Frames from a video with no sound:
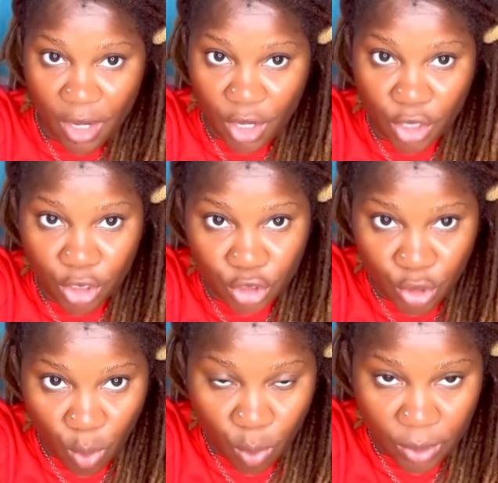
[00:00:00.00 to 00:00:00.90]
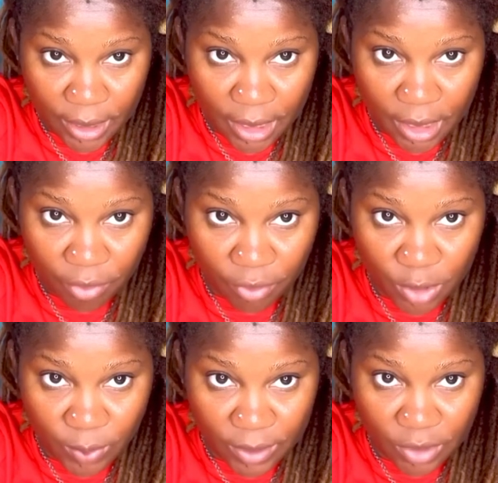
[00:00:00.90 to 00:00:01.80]
You're only
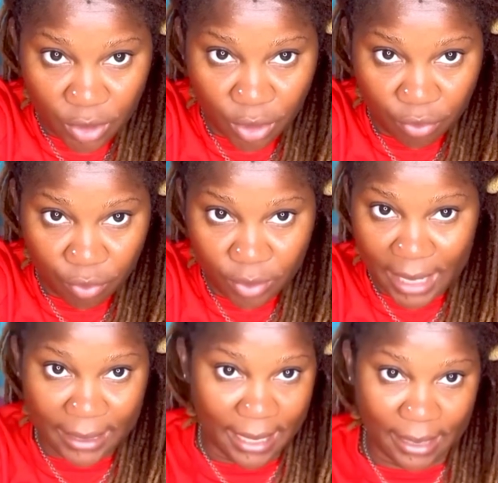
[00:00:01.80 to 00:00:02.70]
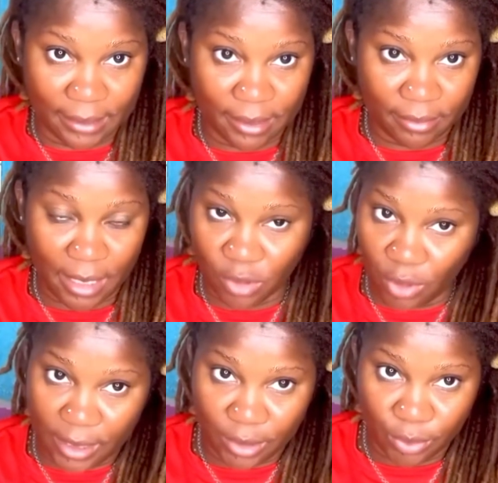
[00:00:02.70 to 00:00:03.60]
retwisting your root, and that is it. That's all
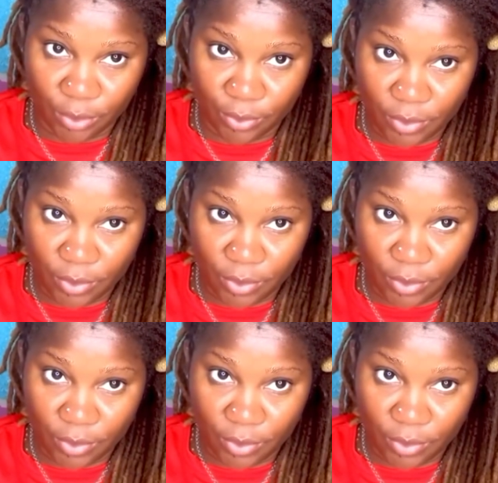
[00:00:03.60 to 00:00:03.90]
you need to do.